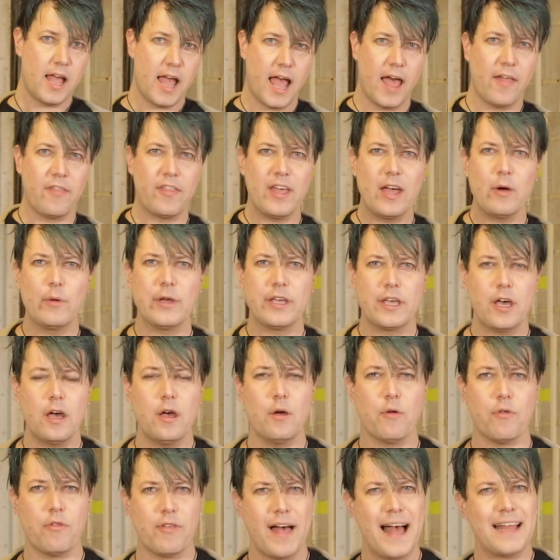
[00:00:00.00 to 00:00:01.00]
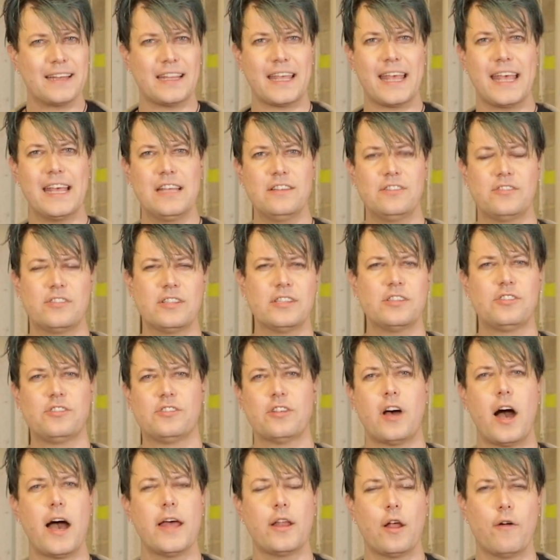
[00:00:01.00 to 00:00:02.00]
And there we go, that is the
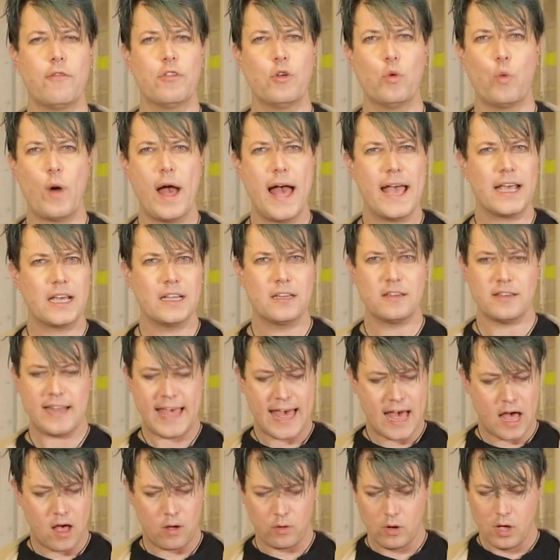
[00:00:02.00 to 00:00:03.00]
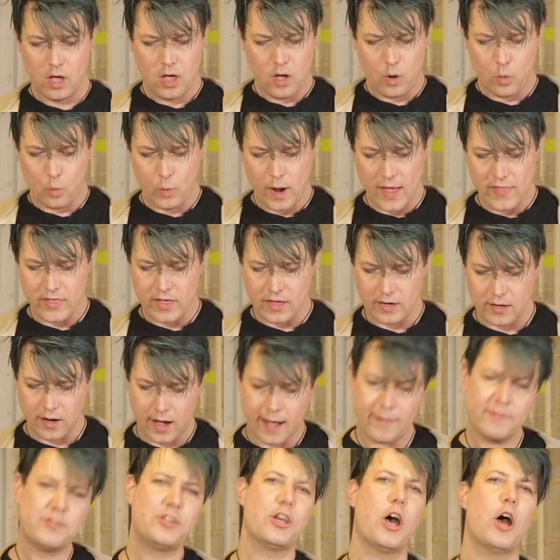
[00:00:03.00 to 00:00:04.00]
side of the wagon now weathered.
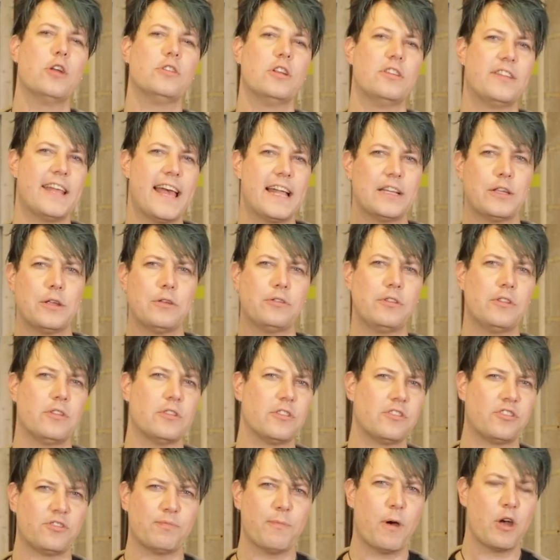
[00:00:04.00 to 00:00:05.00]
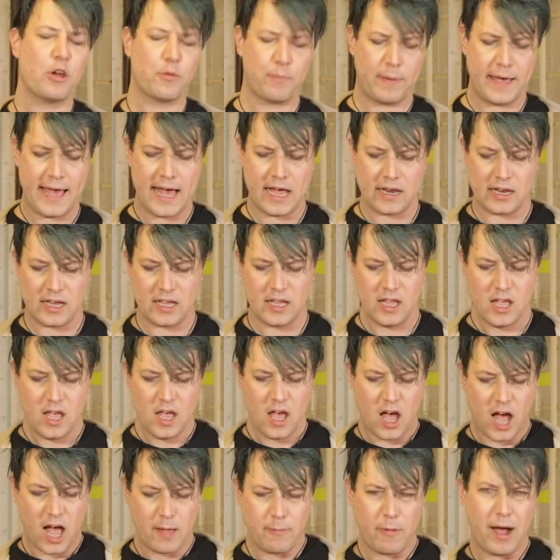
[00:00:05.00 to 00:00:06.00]
I've toned it down using the smoke powder.
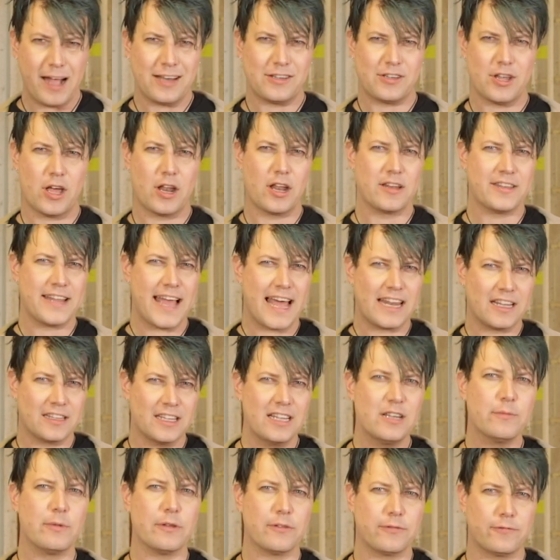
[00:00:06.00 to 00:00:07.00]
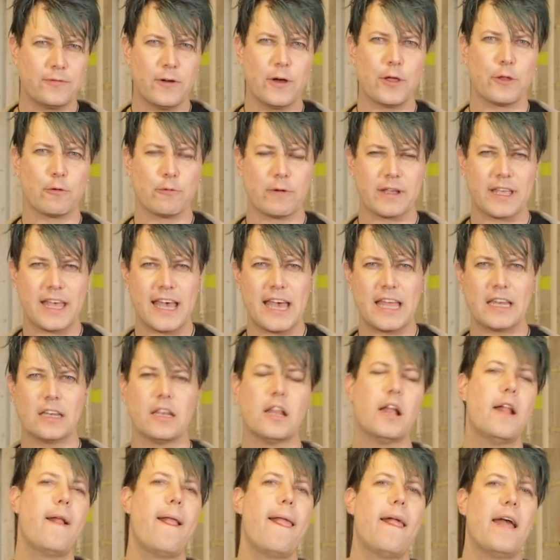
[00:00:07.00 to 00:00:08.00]
I might tone it down a little bit further again.
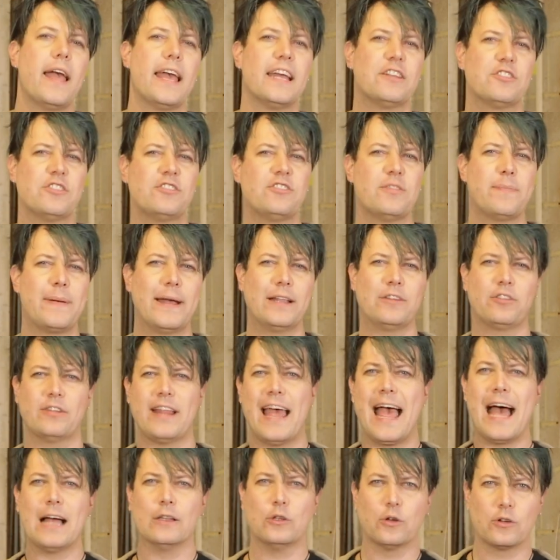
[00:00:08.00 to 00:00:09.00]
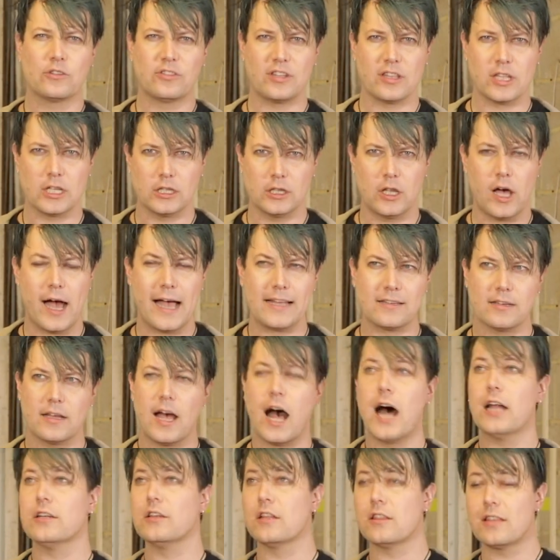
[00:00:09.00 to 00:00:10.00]
It just depends on how it looks in the light.
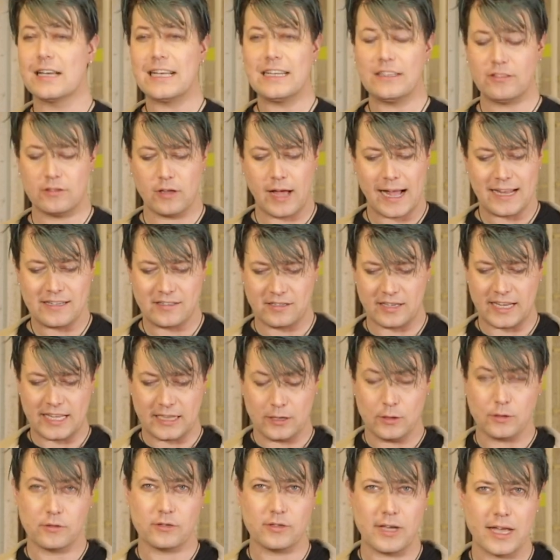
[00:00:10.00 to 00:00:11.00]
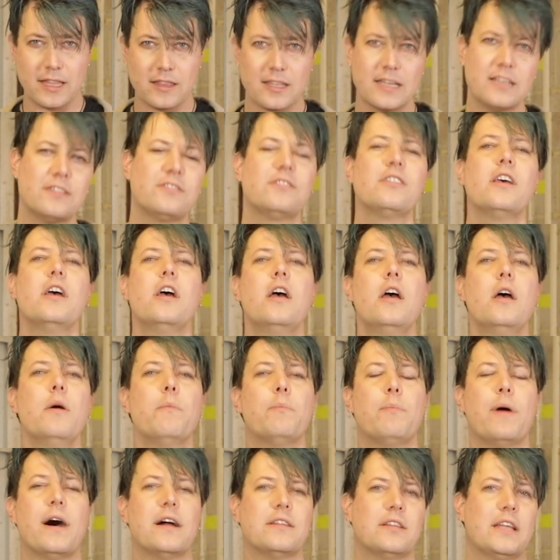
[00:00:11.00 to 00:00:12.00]
Under these lights, it looks like this,
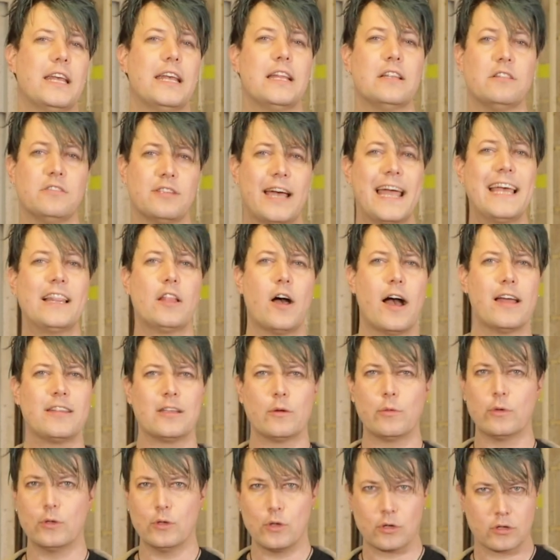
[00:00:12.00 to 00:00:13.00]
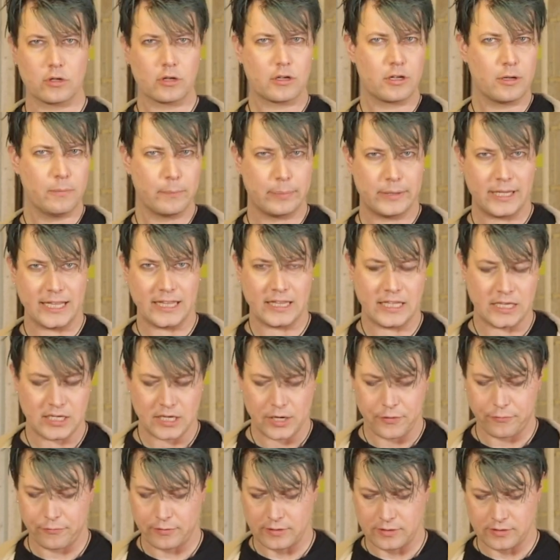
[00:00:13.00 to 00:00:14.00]
but in daylight, it will look completely
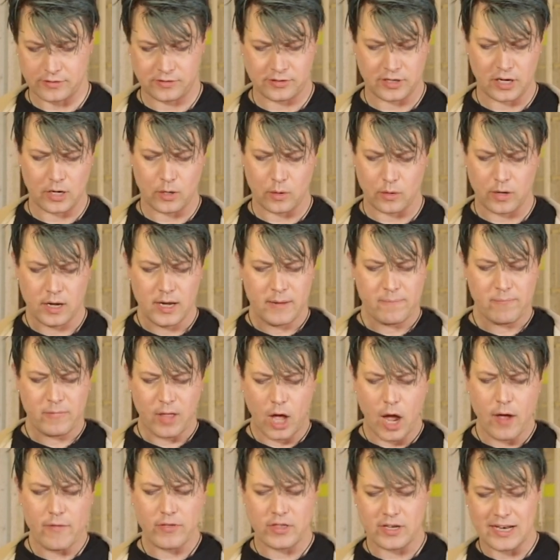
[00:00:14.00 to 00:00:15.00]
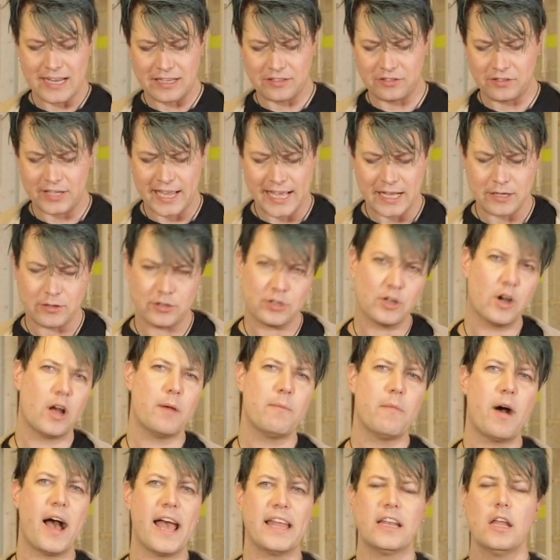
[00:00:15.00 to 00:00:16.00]
different. So over the next day or two, I
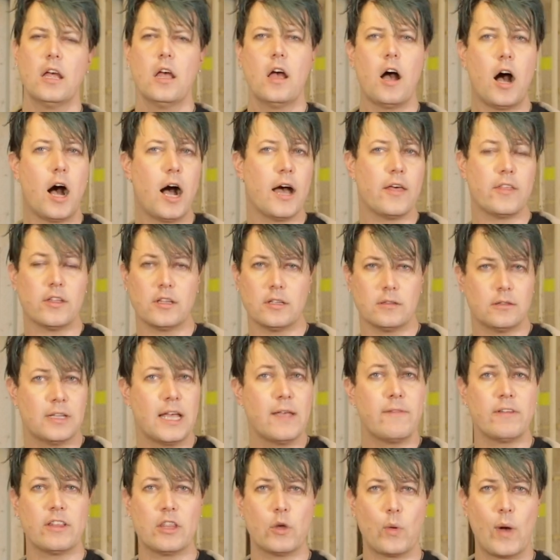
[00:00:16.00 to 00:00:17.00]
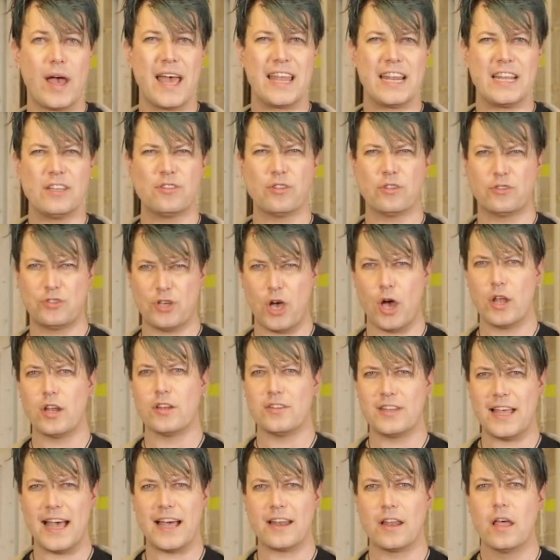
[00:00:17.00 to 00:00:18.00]
might either leave it the way it is or tone it
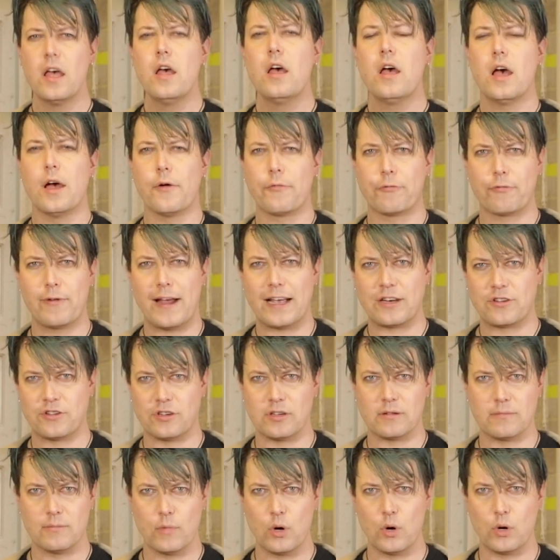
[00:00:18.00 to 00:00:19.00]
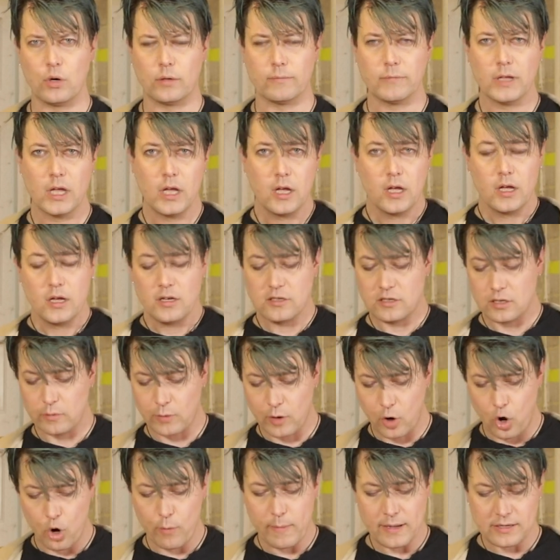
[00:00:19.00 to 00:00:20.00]
down a fraction more. So
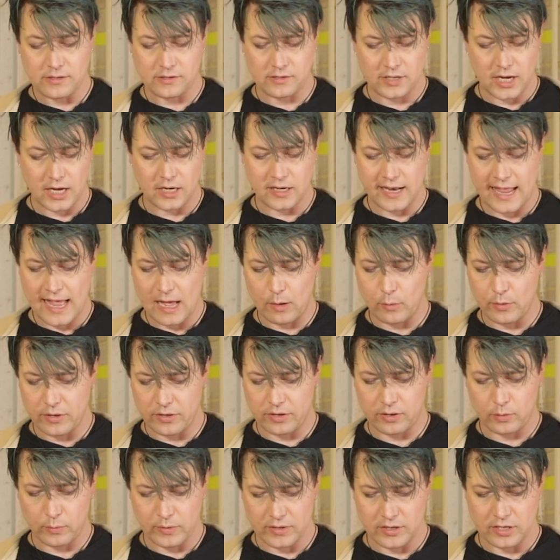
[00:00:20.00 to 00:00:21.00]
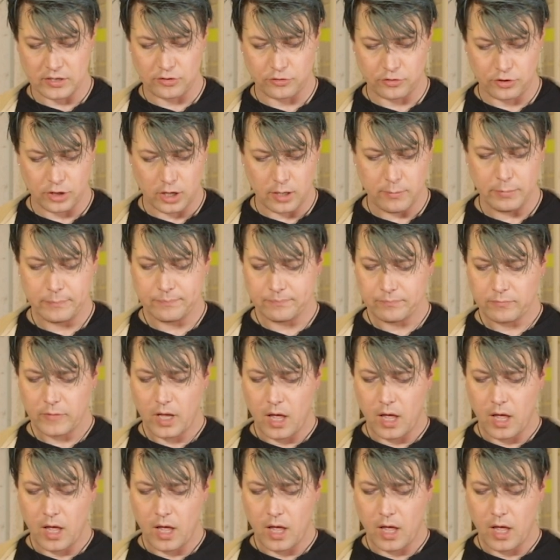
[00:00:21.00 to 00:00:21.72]
we're almost done now with this job.